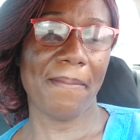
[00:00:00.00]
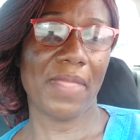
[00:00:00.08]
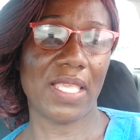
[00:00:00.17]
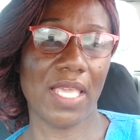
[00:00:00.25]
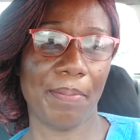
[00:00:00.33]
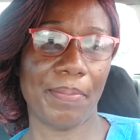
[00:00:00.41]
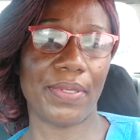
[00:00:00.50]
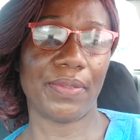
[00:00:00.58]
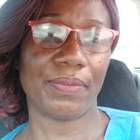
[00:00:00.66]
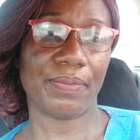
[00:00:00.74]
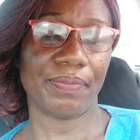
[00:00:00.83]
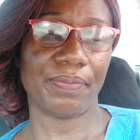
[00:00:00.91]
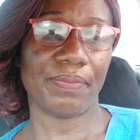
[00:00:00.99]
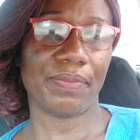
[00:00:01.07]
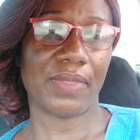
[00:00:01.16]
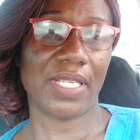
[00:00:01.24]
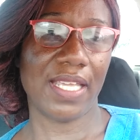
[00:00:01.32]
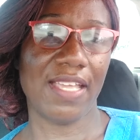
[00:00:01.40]
Yep.
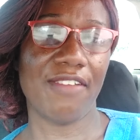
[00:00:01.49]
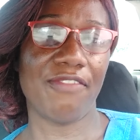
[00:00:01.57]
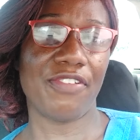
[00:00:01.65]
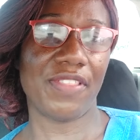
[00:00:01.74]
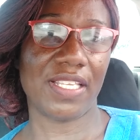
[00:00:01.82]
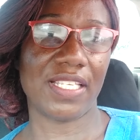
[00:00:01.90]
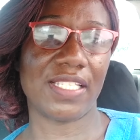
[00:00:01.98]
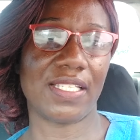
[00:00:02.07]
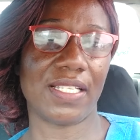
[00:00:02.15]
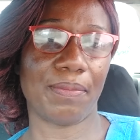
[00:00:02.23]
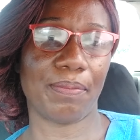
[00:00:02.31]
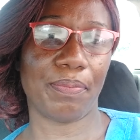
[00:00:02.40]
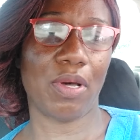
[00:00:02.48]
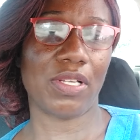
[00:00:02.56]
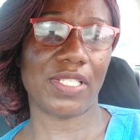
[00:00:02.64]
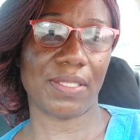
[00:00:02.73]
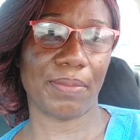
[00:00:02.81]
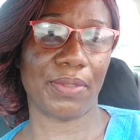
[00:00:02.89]
Everything is
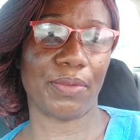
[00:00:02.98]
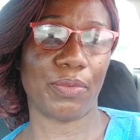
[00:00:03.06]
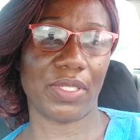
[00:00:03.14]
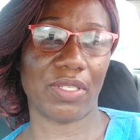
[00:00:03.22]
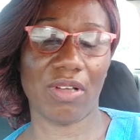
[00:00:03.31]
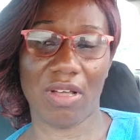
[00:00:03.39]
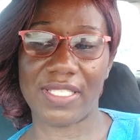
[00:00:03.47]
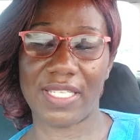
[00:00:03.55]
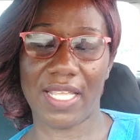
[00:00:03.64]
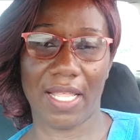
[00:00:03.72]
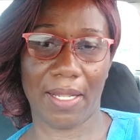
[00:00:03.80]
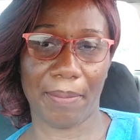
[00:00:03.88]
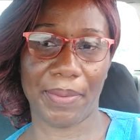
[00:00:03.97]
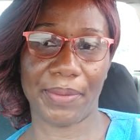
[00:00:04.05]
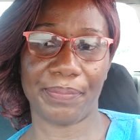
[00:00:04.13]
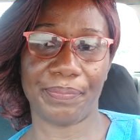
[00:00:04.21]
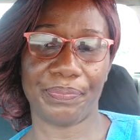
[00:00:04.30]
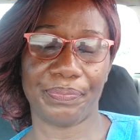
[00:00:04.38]
possible with God's help.
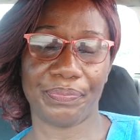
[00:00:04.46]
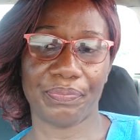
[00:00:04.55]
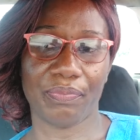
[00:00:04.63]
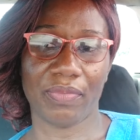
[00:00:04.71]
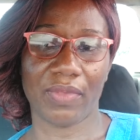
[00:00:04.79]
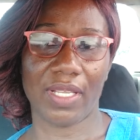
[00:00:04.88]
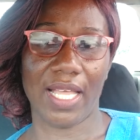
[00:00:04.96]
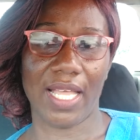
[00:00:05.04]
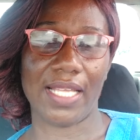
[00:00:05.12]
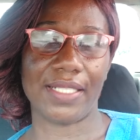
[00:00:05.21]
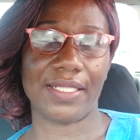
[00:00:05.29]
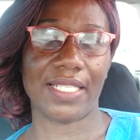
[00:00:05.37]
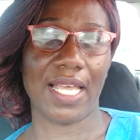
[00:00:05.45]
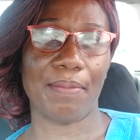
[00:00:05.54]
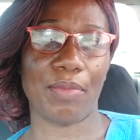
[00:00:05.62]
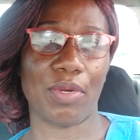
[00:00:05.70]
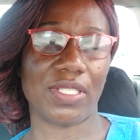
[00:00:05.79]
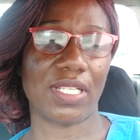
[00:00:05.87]
And I
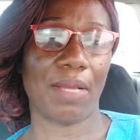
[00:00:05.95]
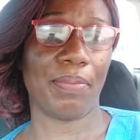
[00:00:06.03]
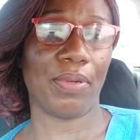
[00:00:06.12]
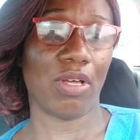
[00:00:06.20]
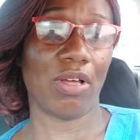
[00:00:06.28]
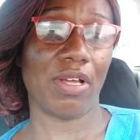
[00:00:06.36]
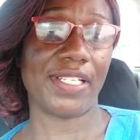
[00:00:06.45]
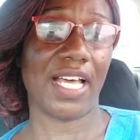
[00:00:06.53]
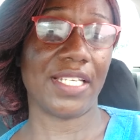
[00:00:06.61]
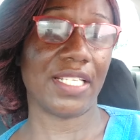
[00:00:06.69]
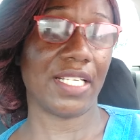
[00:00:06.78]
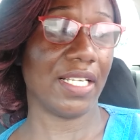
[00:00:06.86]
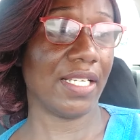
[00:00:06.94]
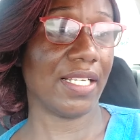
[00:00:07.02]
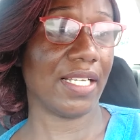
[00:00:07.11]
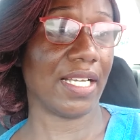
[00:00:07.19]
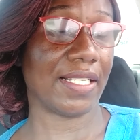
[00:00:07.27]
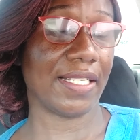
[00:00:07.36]
must applaud Donna
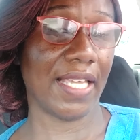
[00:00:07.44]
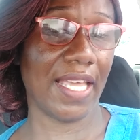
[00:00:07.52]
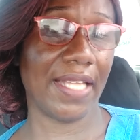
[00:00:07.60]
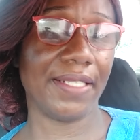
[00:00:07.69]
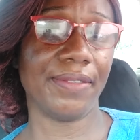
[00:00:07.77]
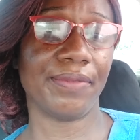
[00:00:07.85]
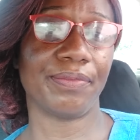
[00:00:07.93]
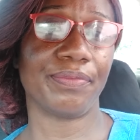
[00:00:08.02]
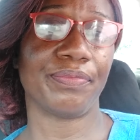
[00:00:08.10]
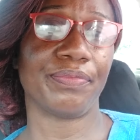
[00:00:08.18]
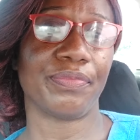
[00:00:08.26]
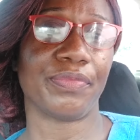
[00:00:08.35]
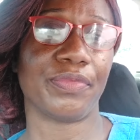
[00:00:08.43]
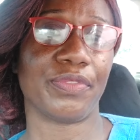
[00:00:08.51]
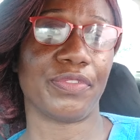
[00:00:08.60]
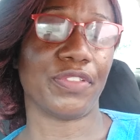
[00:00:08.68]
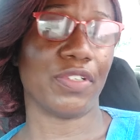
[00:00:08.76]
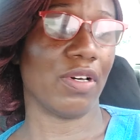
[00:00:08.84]
again
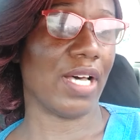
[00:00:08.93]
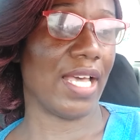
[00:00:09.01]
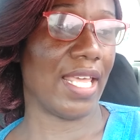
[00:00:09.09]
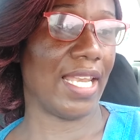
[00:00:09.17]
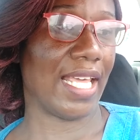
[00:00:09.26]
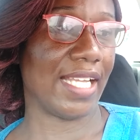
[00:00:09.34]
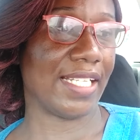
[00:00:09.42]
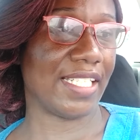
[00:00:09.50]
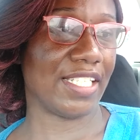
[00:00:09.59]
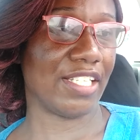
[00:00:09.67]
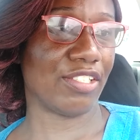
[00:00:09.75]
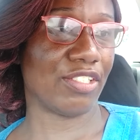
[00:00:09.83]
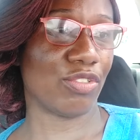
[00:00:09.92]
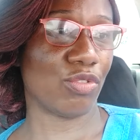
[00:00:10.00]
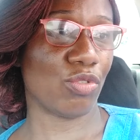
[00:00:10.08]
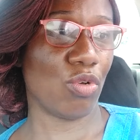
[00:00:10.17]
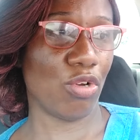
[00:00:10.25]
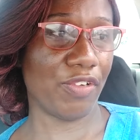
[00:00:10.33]
for highlighting this
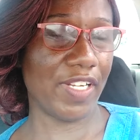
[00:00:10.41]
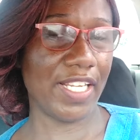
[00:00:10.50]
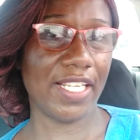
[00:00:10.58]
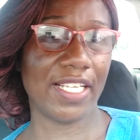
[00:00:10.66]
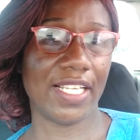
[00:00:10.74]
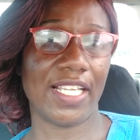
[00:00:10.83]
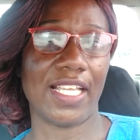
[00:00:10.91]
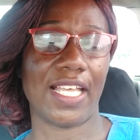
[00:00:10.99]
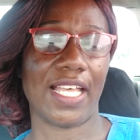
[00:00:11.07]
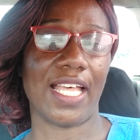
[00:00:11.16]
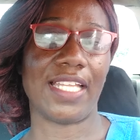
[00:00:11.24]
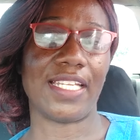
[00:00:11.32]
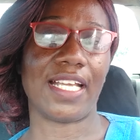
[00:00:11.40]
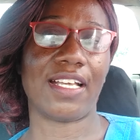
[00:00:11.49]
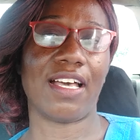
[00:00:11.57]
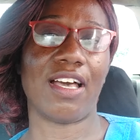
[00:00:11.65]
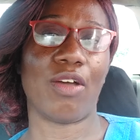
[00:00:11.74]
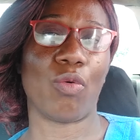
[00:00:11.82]
story. And I
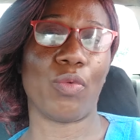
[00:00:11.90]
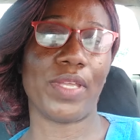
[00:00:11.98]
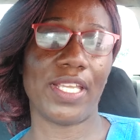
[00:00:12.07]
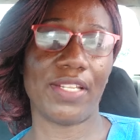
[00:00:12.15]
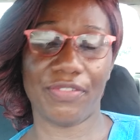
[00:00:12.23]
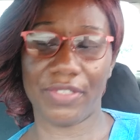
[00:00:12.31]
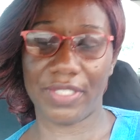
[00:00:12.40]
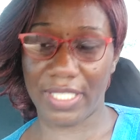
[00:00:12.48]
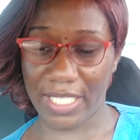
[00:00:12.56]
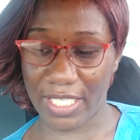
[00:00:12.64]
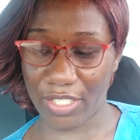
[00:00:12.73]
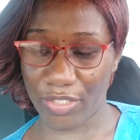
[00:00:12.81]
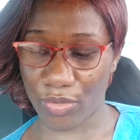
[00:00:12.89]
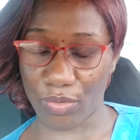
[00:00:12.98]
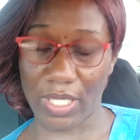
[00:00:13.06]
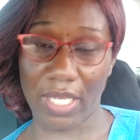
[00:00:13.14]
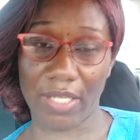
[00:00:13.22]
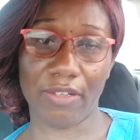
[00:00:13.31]
can't wait for the lady to
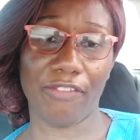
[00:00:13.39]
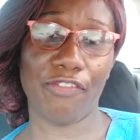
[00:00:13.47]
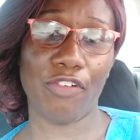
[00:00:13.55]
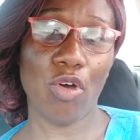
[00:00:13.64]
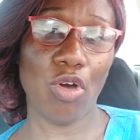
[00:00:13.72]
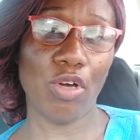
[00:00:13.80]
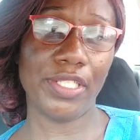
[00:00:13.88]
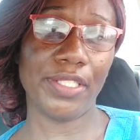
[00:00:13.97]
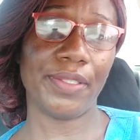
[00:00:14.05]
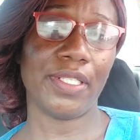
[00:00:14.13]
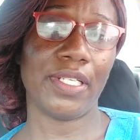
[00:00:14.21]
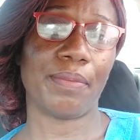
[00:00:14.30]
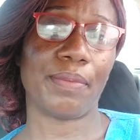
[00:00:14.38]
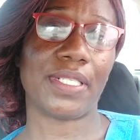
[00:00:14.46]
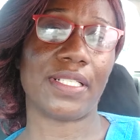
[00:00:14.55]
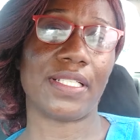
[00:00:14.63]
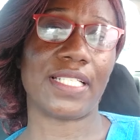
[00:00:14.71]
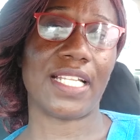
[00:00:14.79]
get the phone, because